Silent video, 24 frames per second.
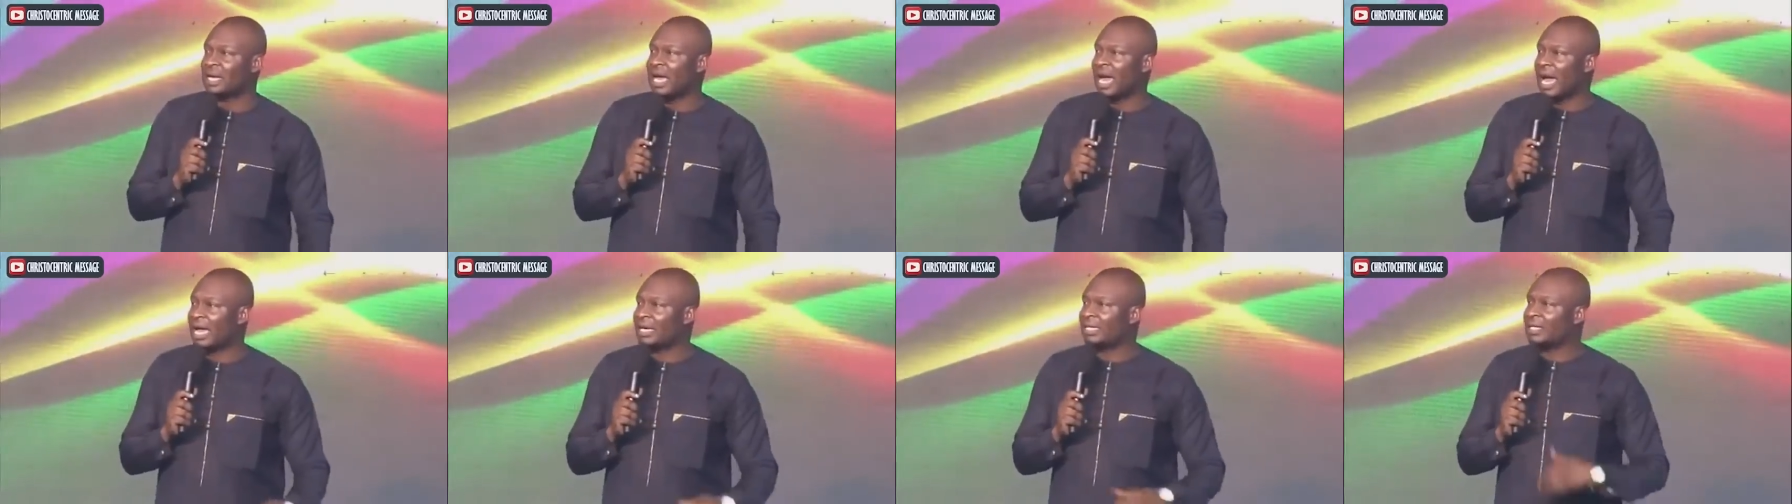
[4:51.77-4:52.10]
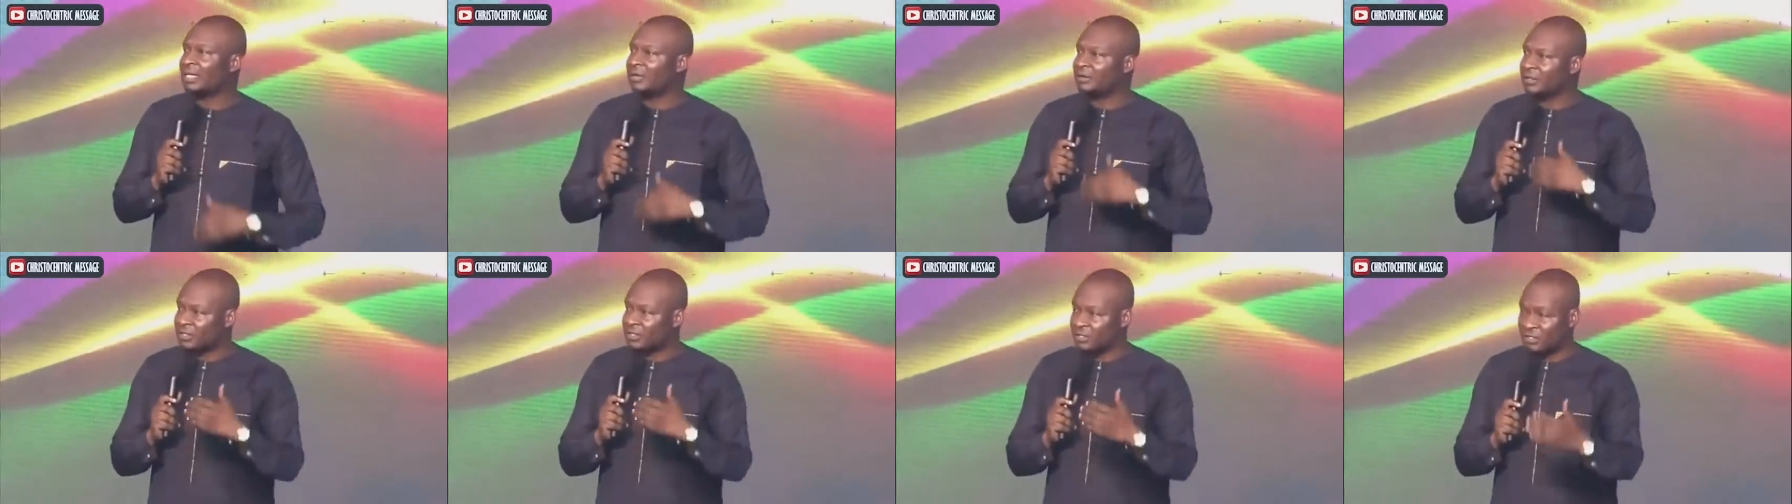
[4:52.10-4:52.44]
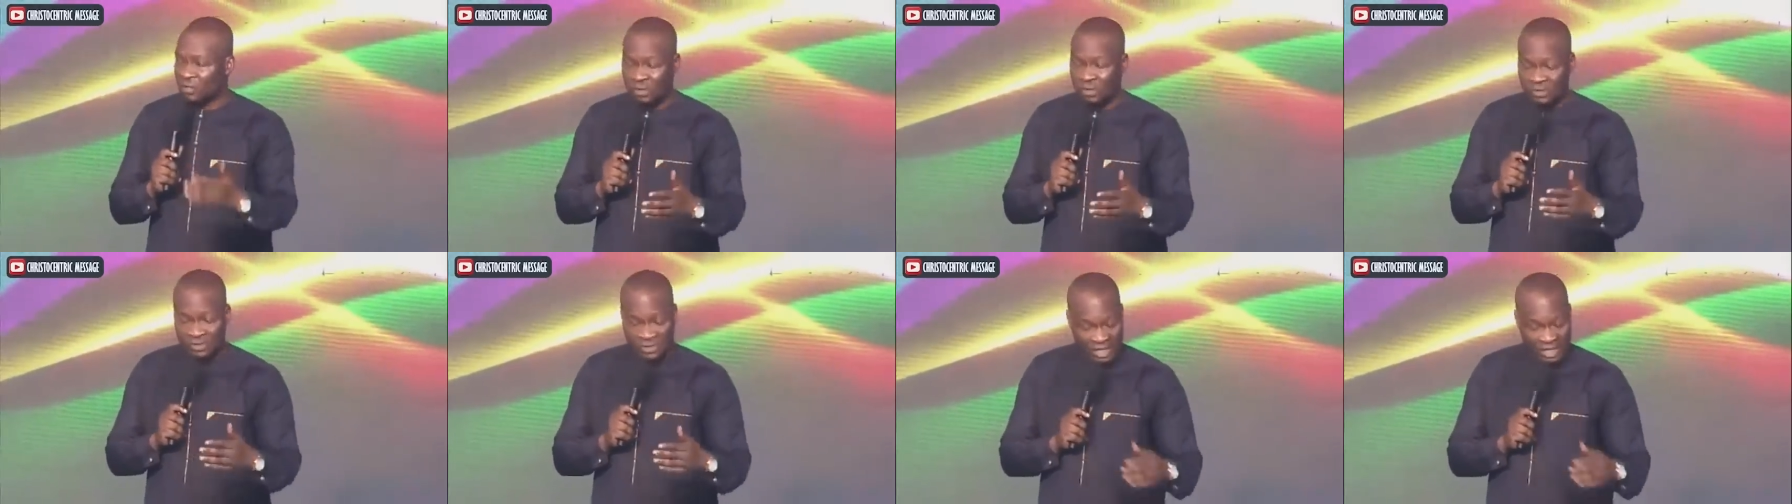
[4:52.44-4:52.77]
and the
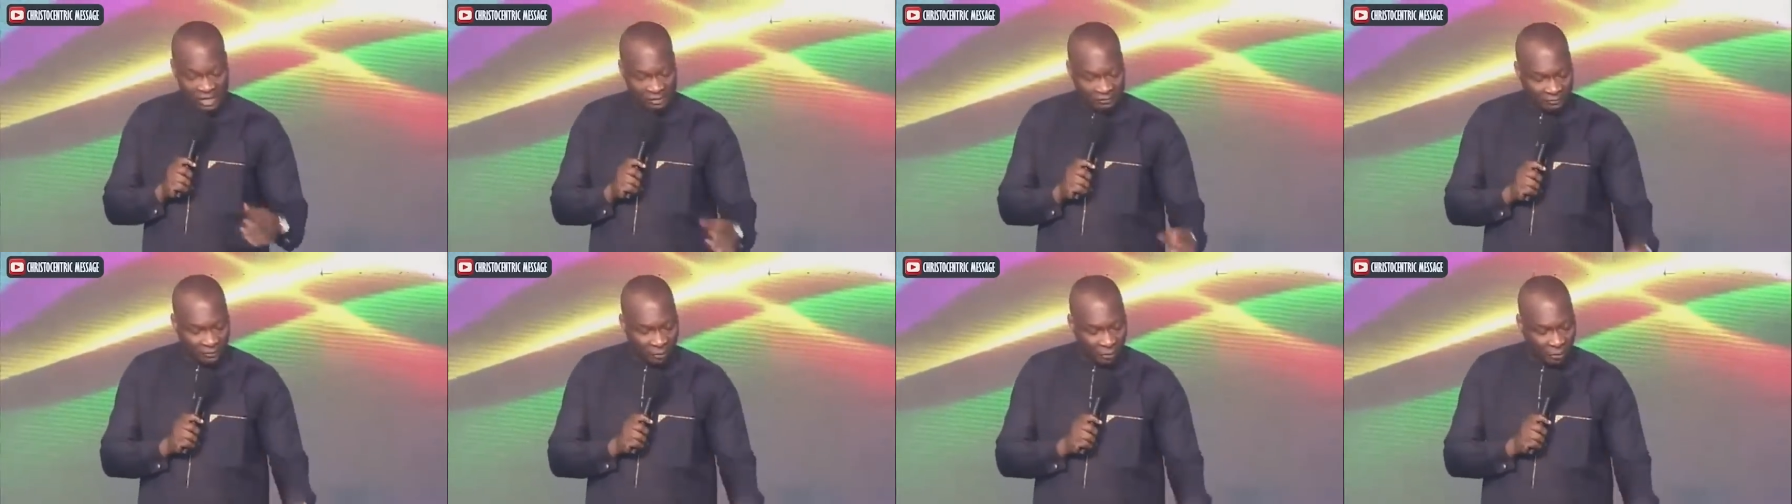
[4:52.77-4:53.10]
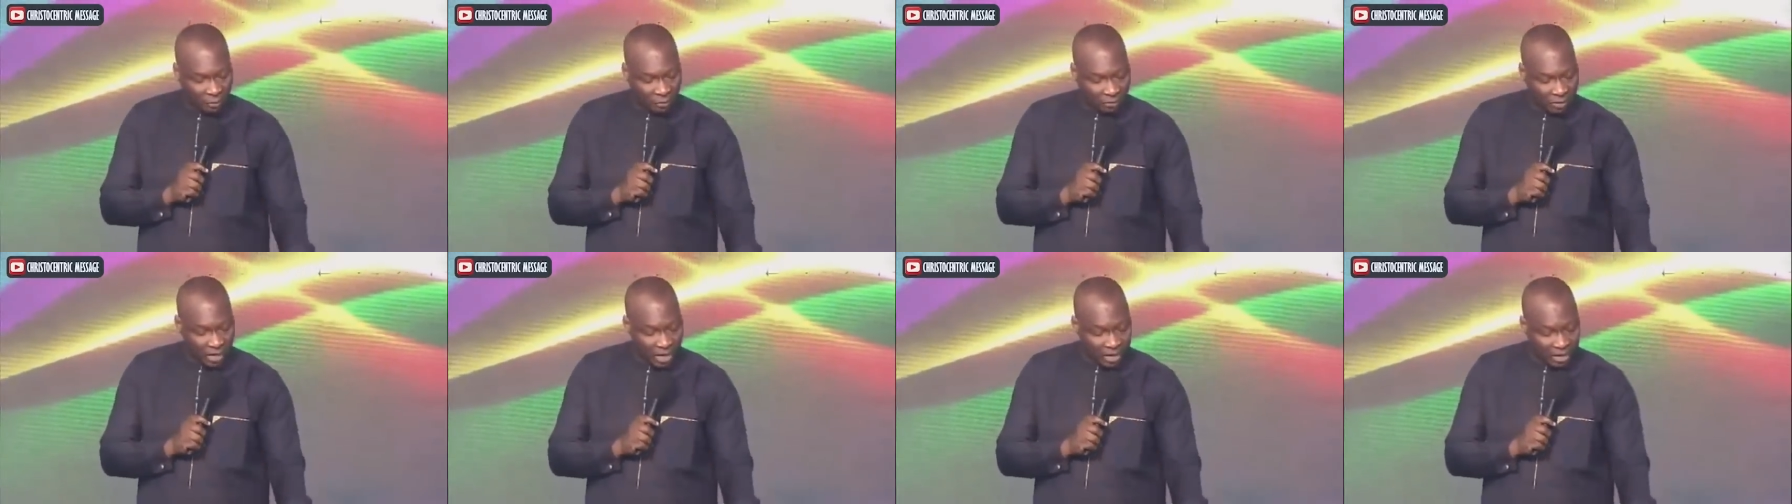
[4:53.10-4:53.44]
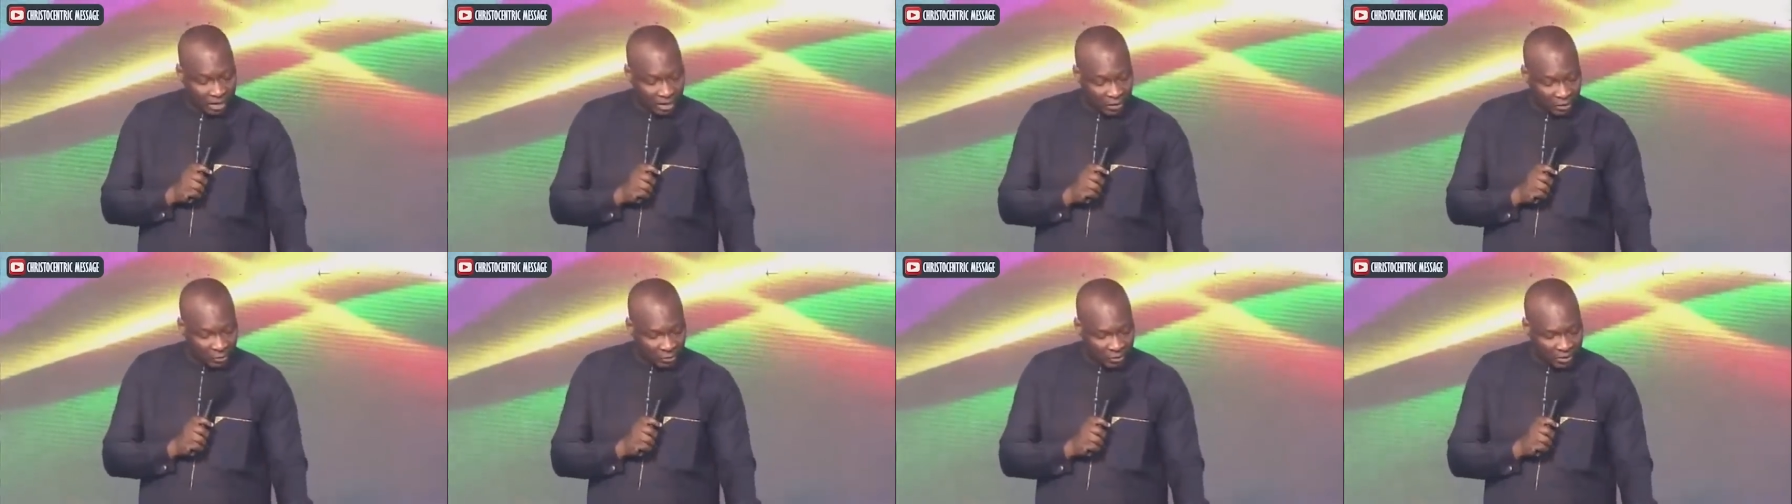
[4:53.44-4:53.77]
results that followed
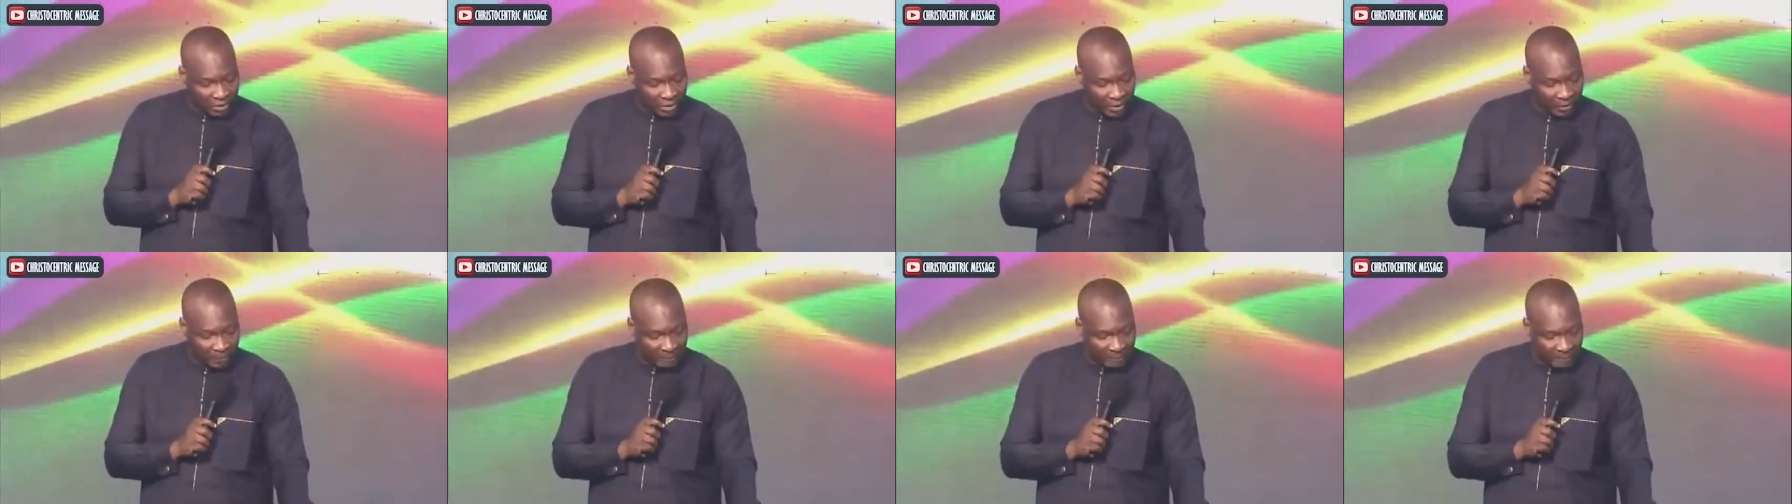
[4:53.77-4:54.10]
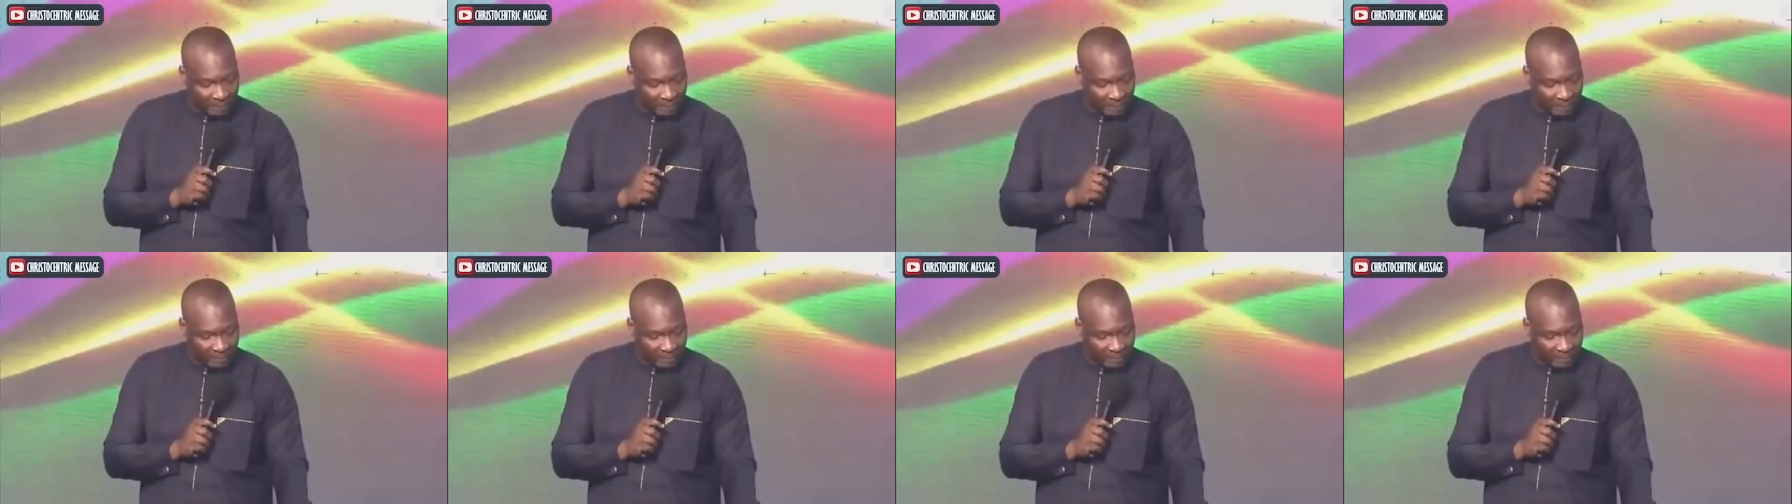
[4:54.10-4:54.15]
hallelujah